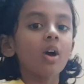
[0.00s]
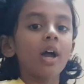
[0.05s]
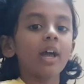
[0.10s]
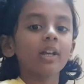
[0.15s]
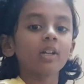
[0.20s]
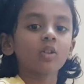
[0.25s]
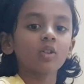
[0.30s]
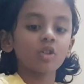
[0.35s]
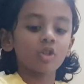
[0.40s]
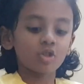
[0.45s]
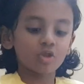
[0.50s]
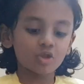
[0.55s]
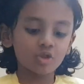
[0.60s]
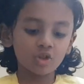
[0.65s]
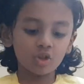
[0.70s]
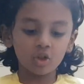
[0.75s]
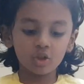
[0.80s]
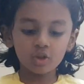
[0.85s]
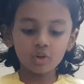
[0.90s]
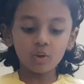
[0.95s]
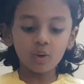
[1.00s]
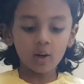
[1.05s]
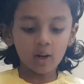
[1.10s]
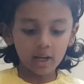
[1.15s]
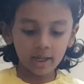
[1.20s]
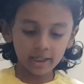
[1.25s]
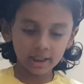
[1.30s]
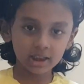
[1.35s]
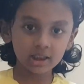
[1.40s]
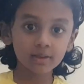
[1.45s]
I'm going to show you
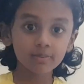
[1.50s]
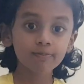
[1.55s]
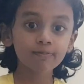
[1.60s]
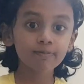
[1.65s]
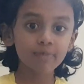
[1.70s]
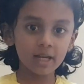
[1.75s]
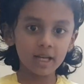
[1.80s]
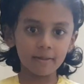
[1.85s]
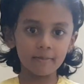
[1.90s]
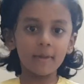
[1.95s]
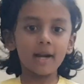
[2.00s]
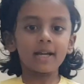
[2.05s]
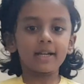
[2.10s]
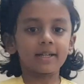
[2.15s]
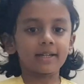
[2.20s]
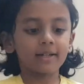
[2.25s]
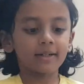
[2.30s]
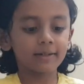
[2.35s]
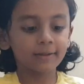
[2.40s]
an experiment.